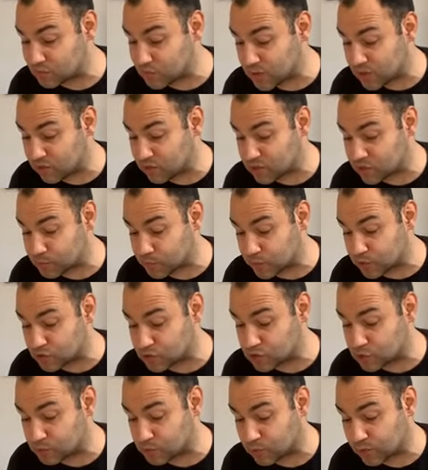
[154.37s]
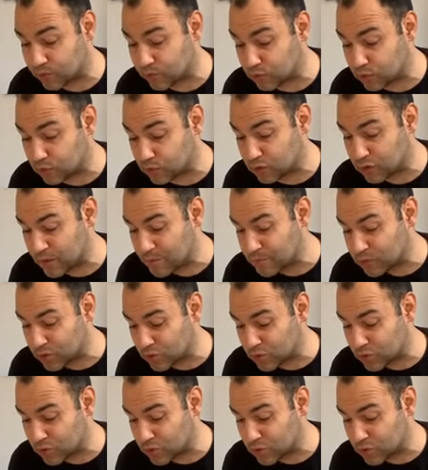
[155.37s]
be responsible for